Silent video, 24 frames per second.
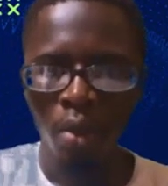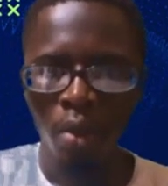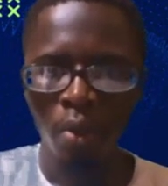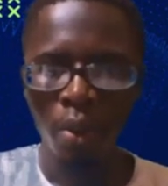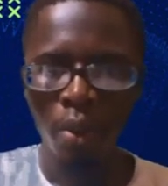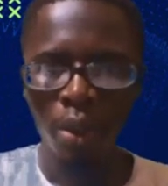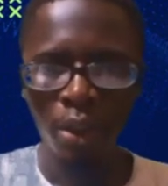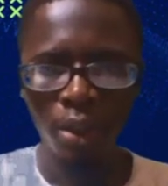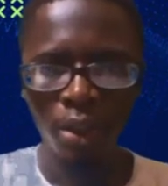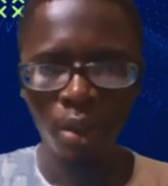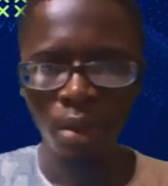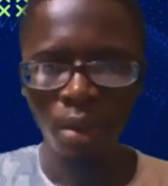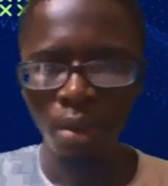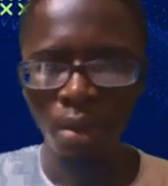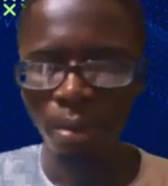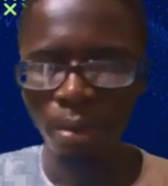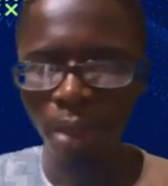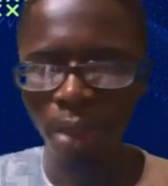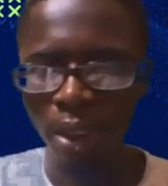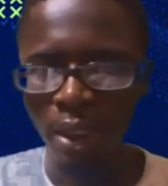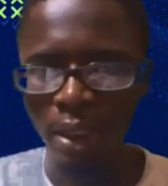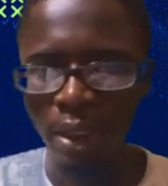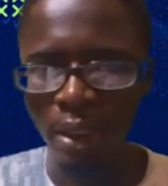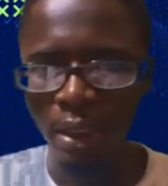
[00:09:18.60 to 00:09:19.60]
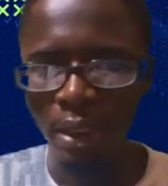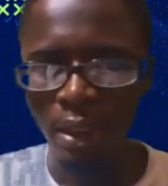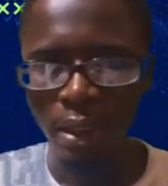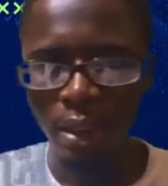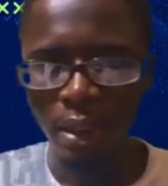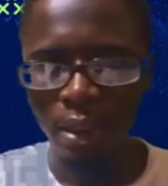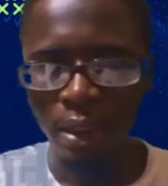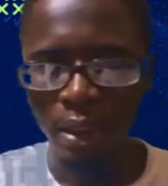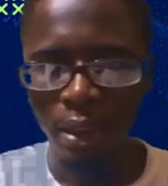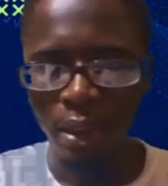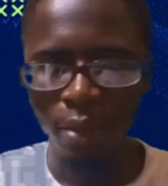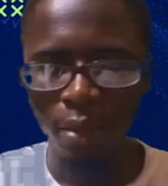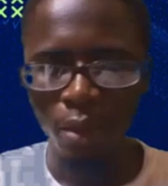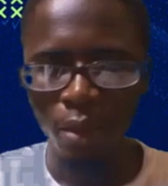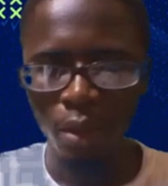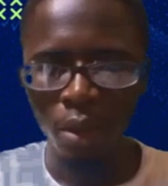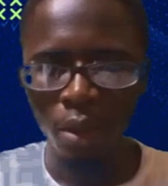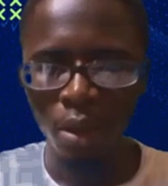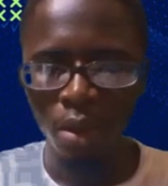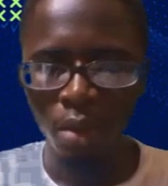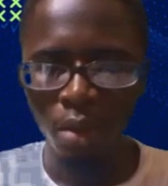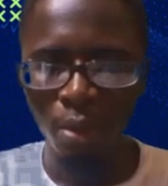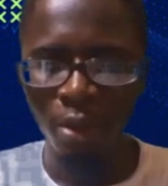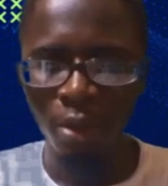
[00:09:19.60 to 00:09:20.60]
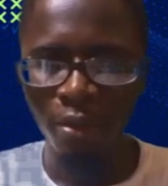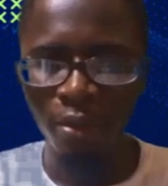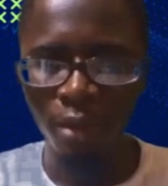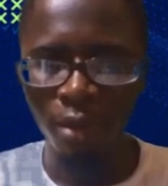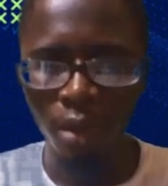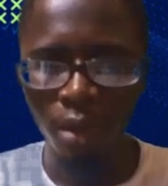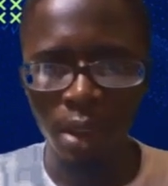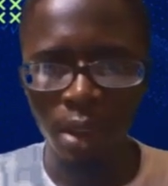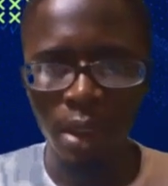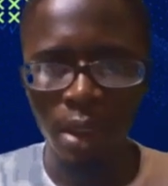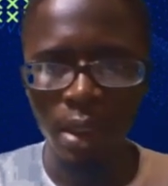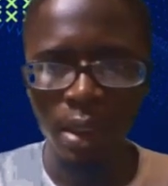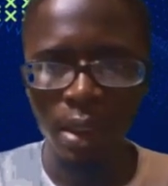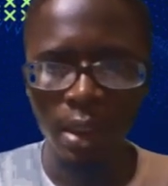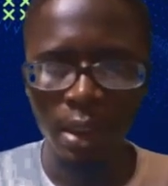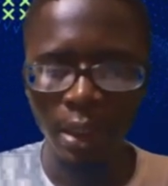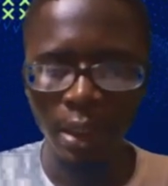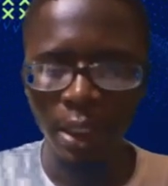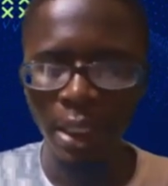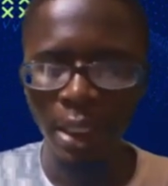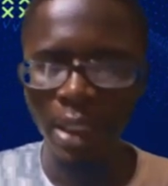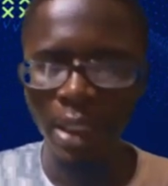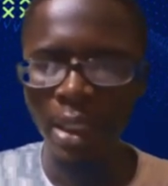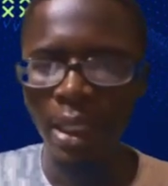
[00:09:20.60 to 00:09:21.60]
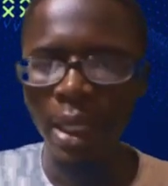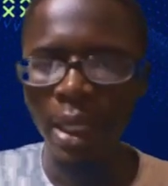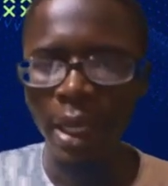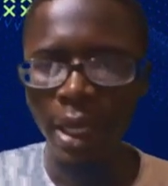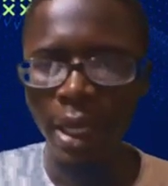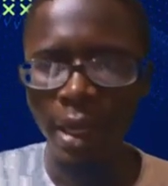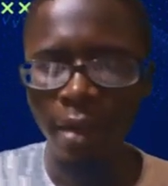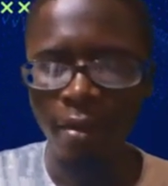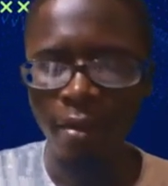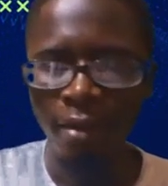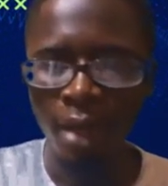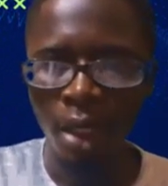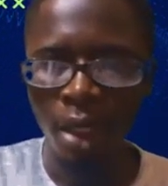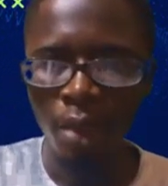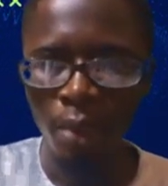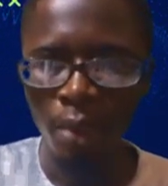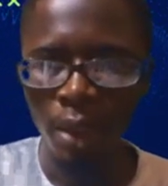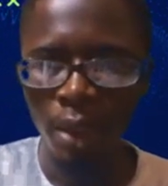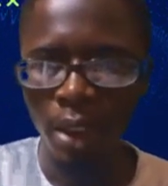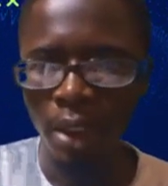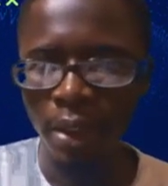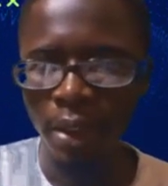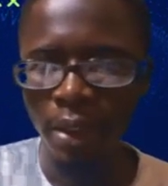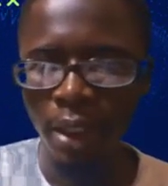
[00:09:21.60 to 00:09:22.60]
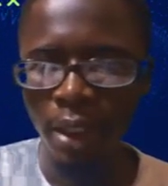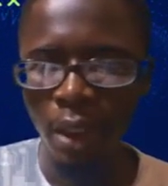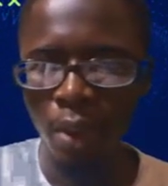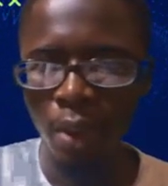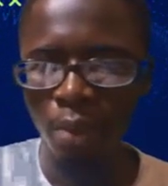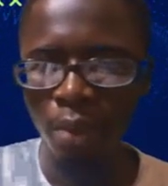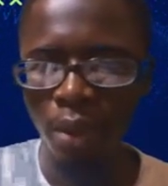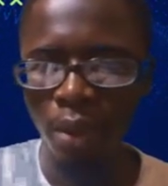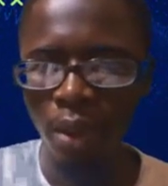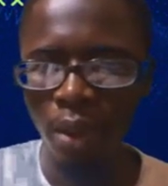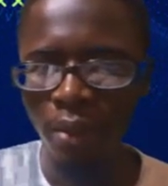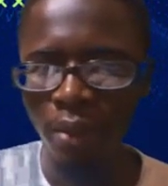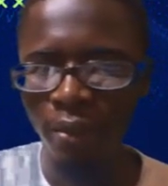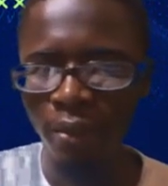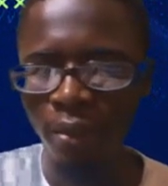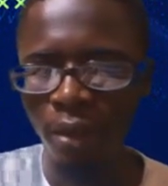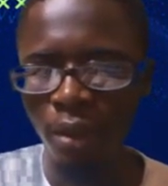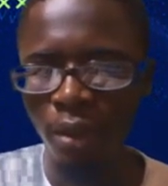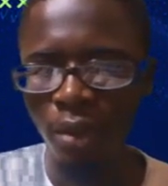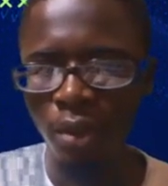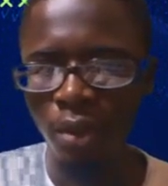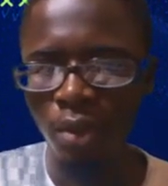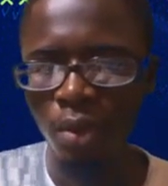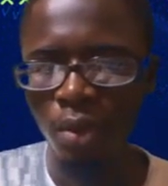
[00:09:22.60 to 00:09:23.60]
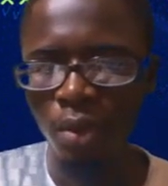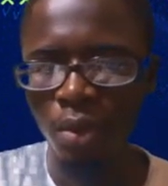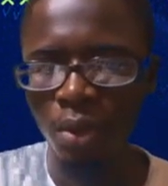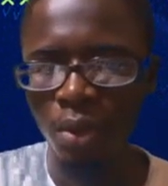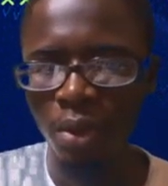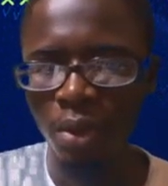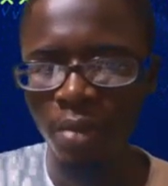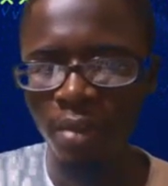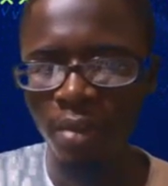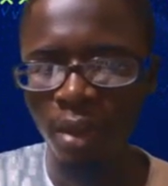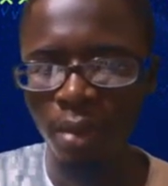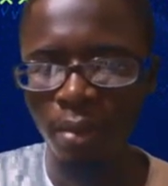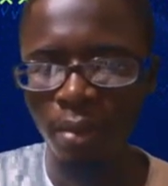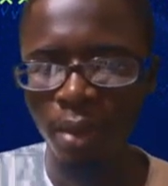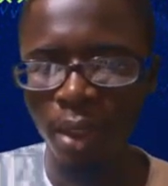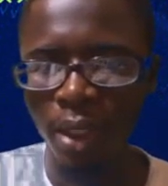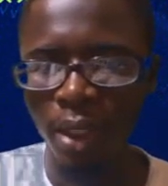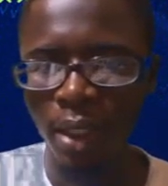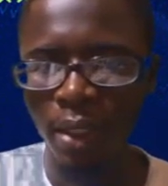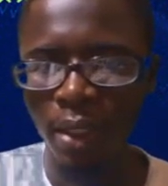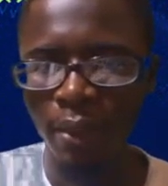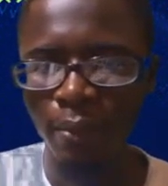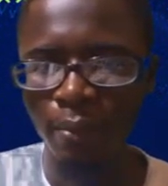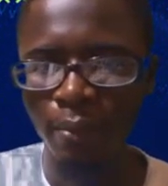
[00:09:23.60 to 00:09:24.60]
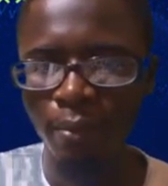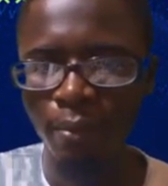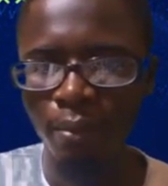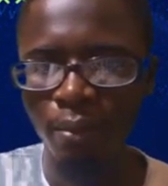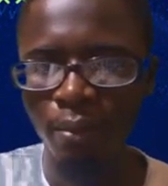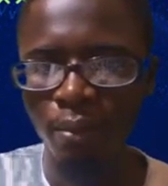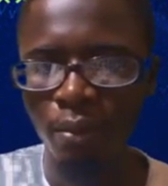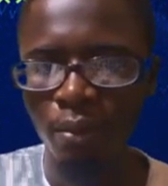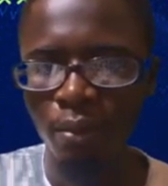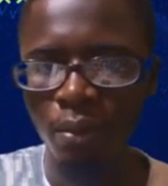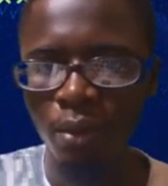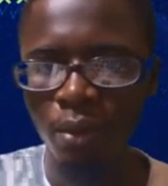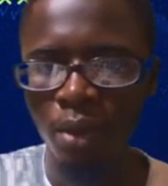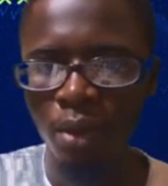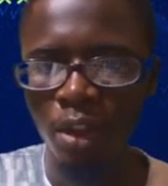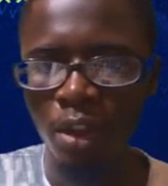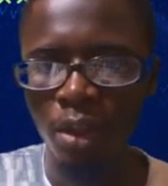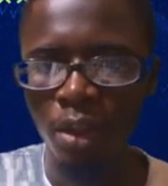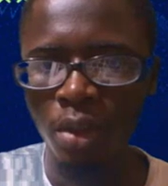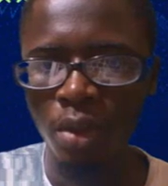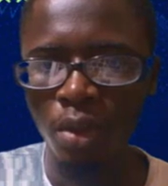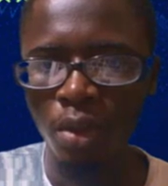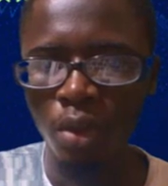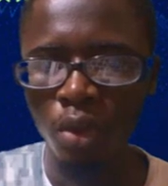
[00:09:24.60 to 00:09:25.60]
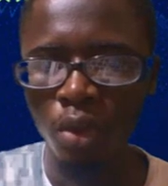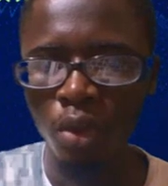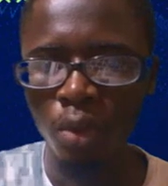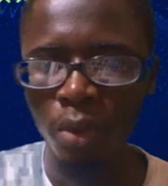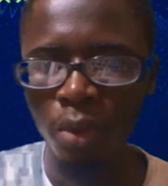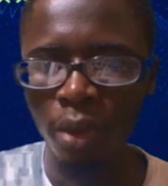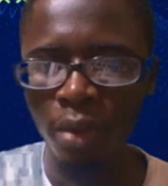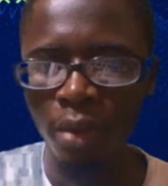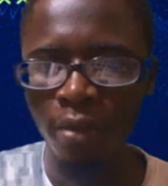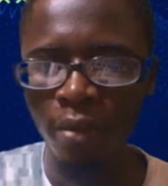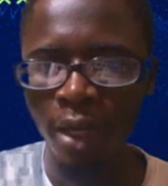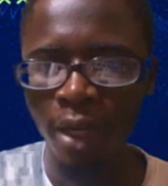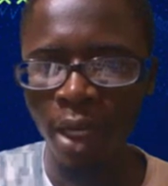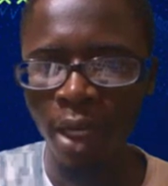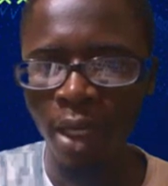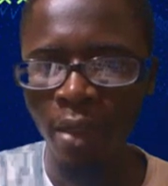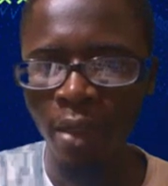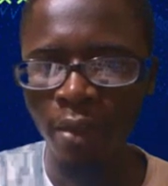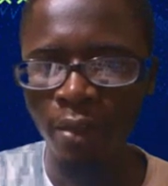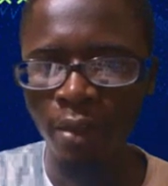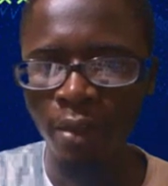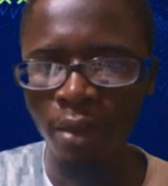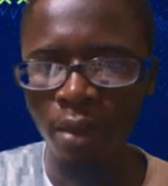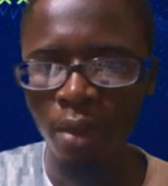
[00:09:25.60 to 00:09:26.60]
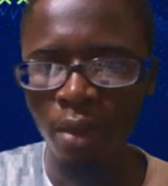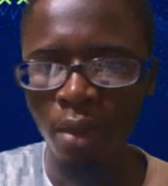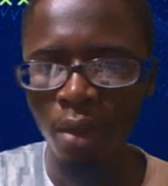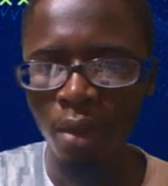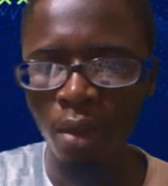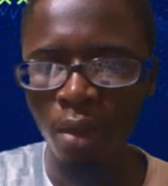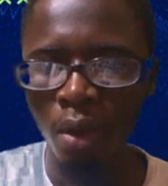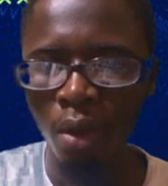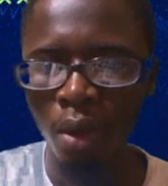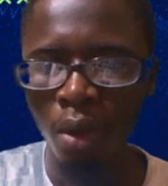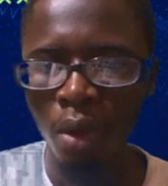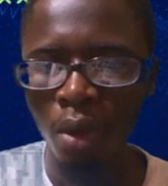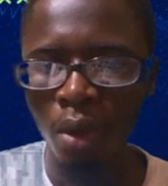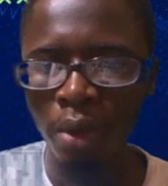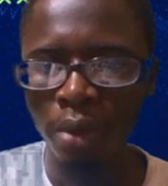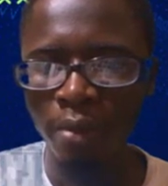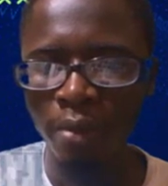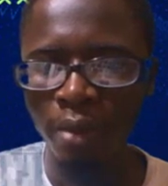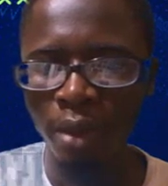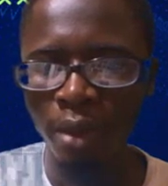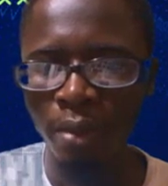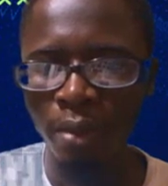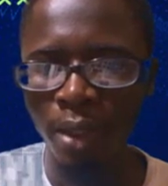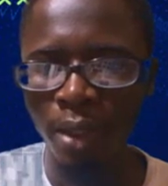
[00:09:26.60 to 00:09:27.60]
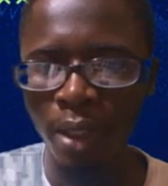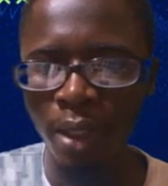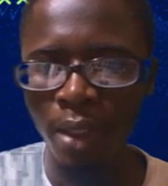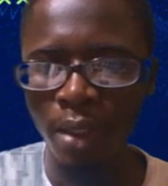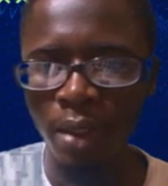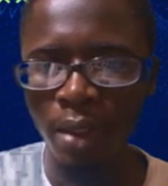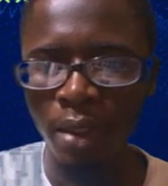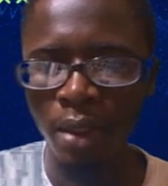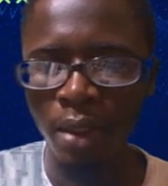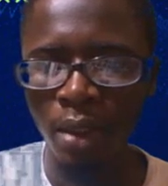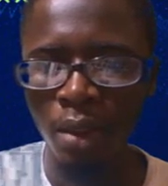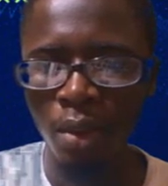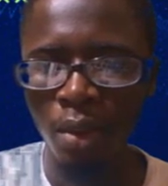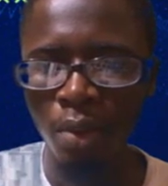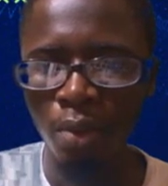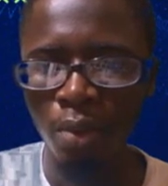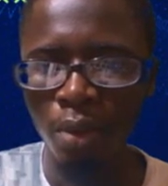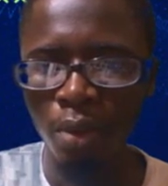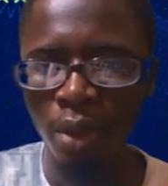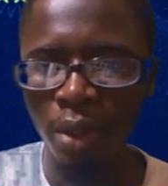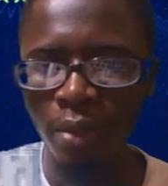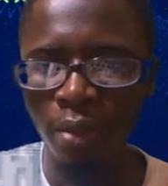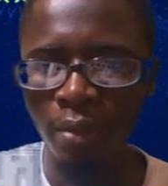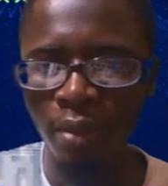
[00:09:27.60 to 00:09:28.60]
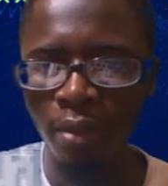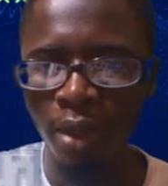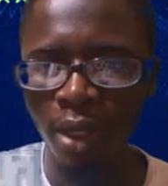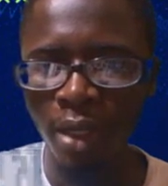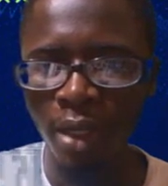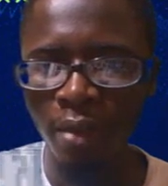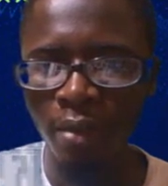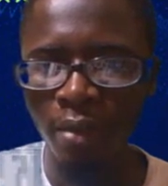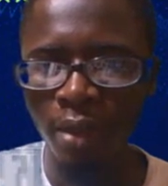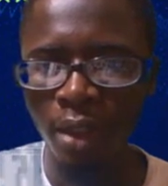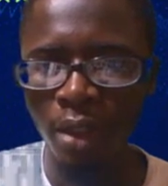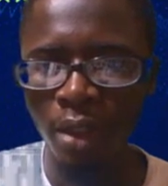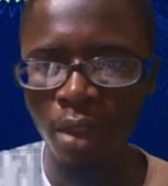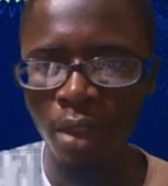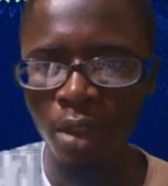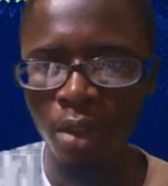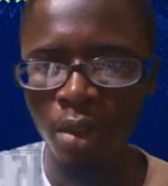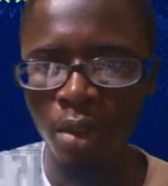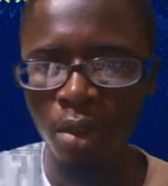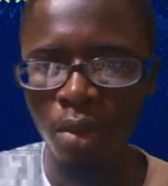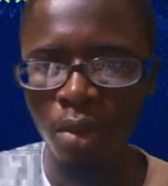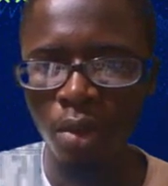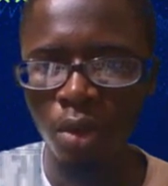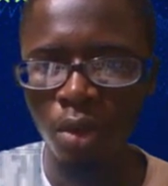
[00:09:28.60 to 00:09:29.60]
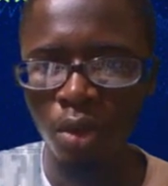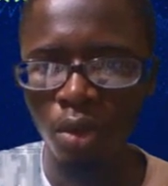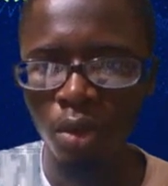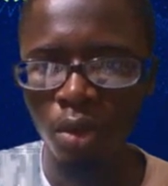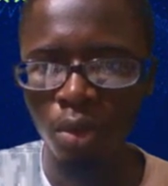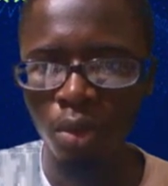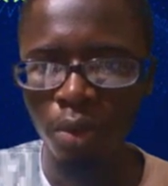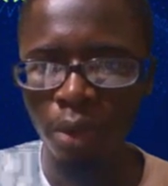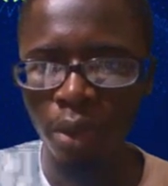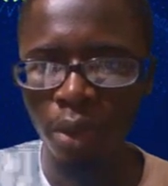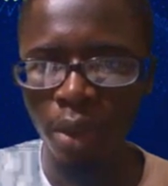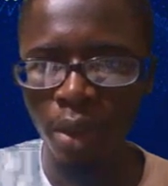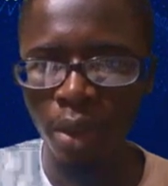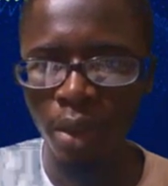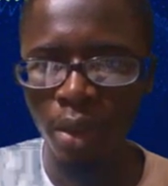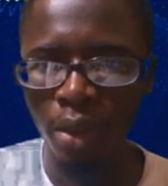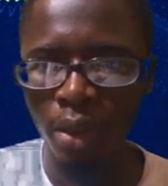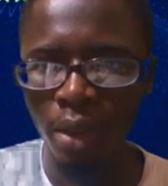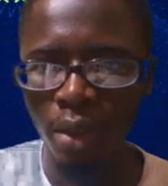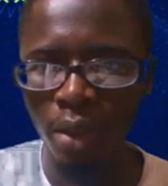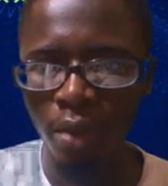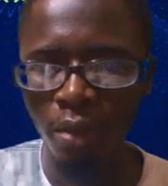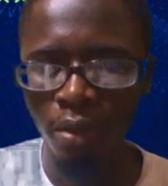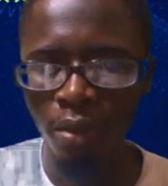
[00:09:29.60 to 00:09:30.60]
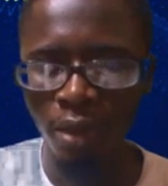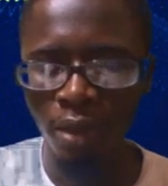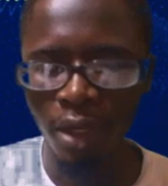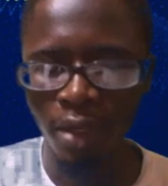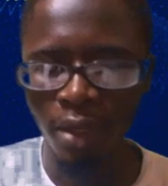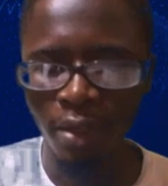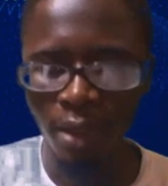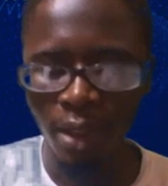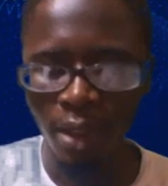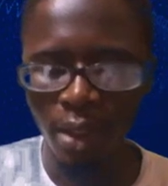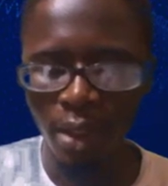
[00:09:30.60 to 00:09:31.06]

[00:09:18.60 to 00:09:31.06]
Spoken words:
Question number 14 says evaluate 0.42 divided by 2.5 all divided by 0.5 times 2.05.